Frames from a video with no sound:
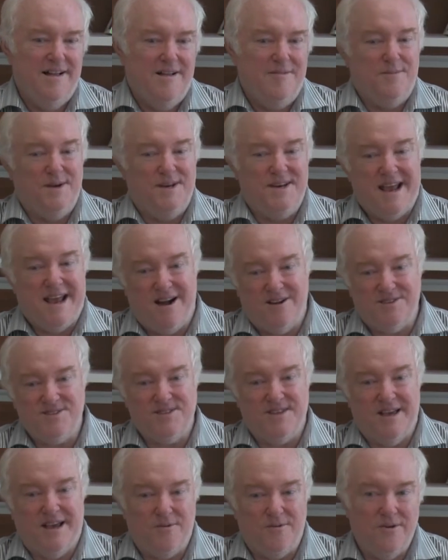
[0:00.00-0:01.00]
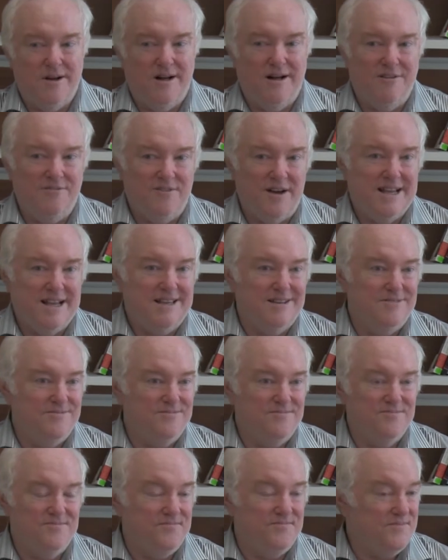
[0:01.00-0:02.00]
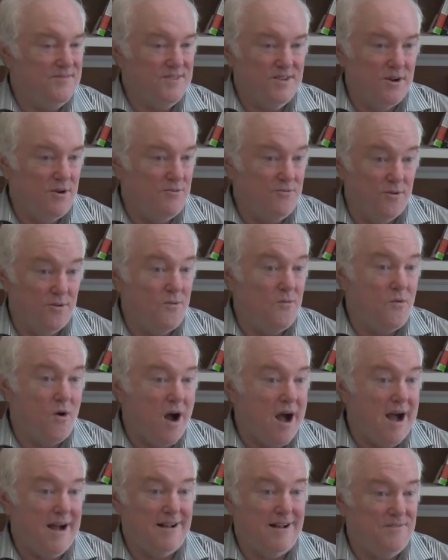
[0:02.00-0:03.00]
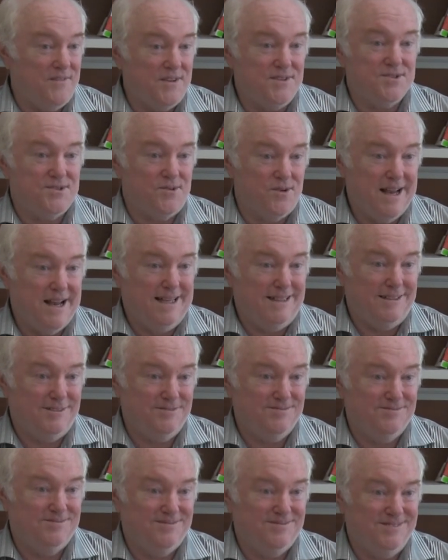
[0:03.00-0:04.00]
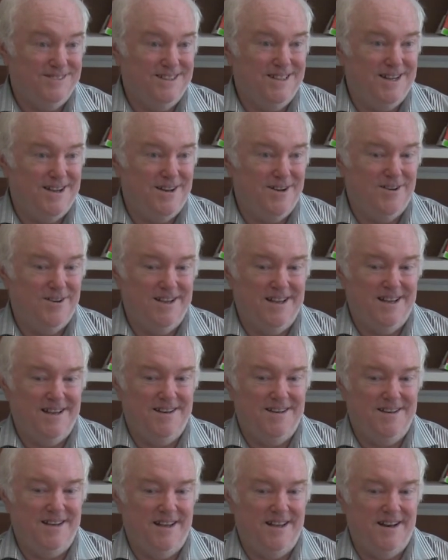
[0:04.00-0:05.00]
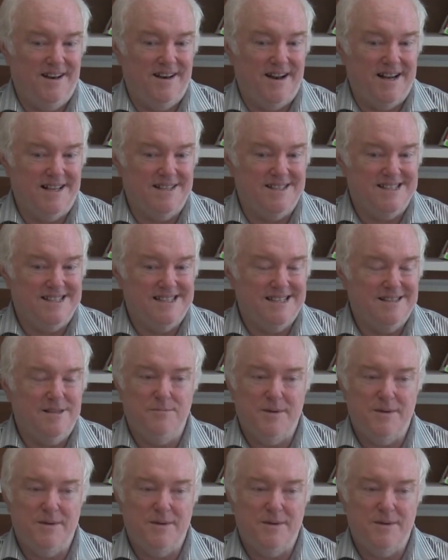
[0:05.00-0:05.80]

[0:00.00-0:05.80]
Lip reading: But now it's like, well, if I can go for a walk, that's great, and I can see the